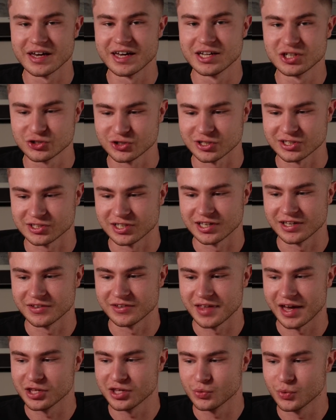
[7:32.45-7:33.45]
interesting
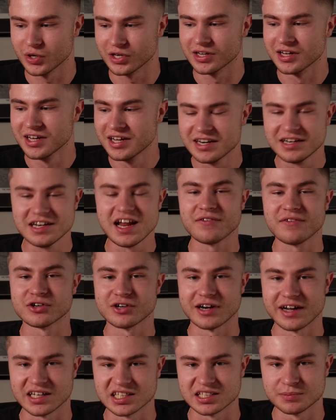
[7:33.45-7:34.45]
that you would never
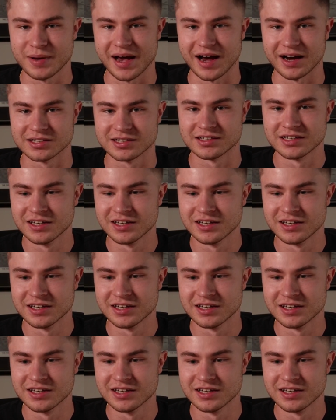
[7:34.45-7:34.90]
expect